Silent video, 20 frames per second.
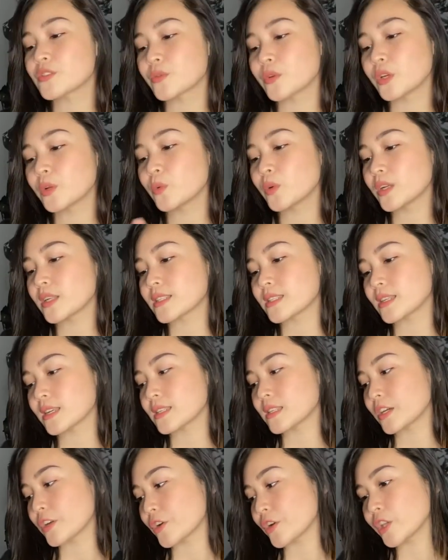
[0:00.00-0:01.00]
read what it
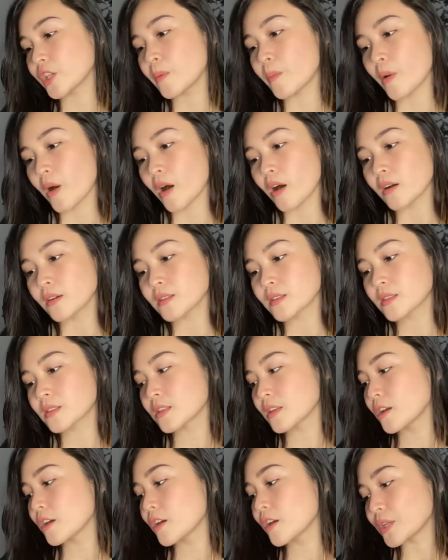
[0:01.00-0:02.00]
says here in the box.